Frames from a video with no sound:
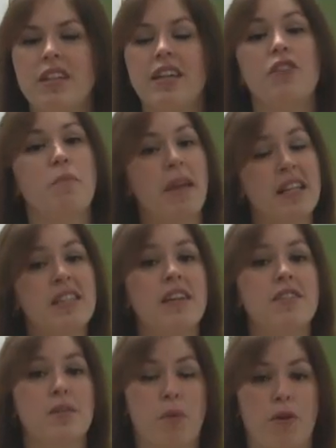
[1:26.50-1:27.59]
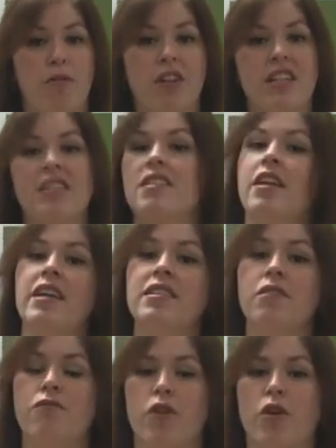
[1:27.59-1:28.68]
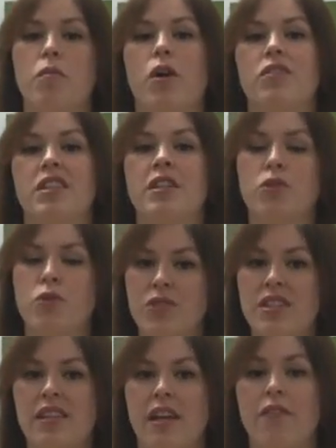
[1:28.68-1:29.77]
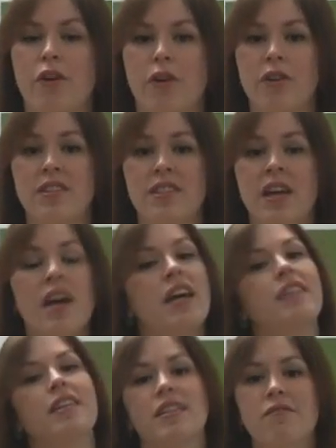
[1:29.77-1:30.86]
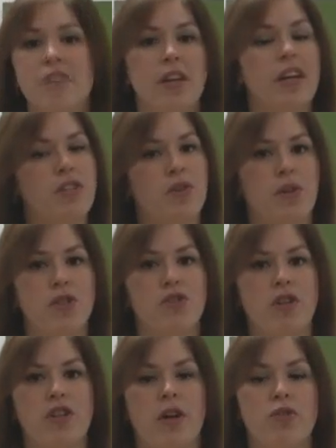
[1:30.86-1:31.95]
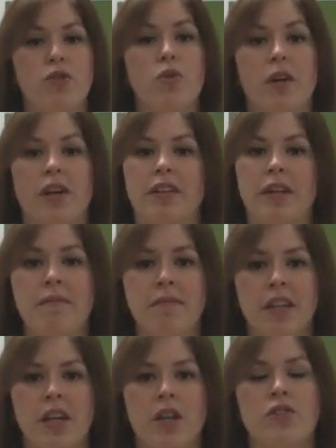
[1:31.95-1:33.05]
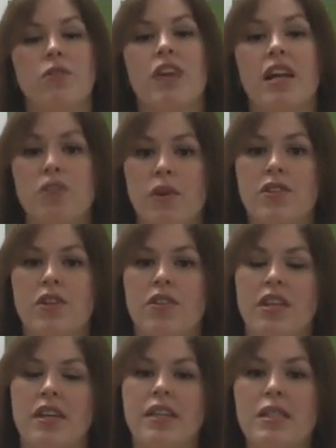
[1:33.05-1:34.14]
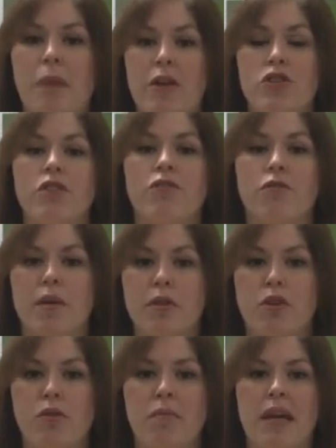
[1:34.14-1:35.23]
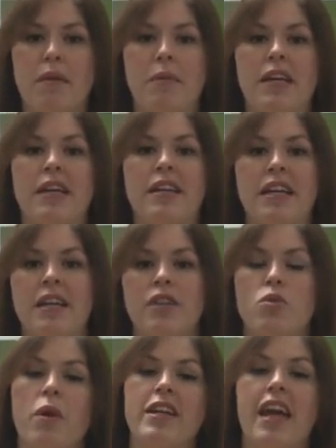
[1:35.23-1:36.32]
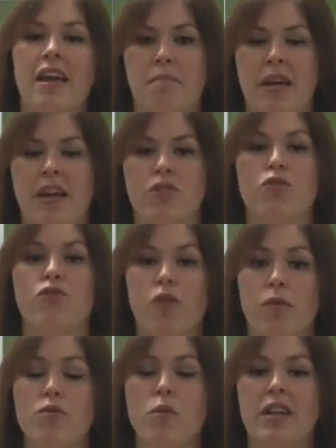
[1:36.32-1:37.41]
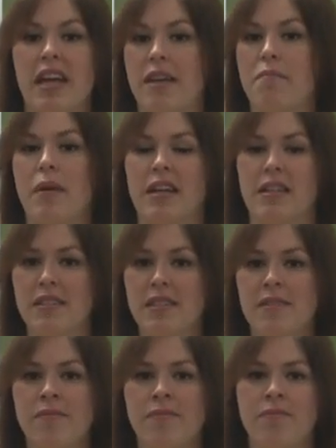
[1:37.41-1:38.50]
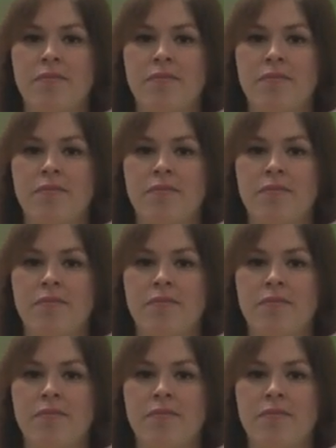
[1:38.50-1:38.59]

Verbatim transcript: Now the band size is perfect. It's nice and firm on the loosest set of hooks. It doesn't feel like it's going to stretch out too quickly. So that's always a good thing, especially for women who may be needing twenty-eight bands or firm twenty-eight bands.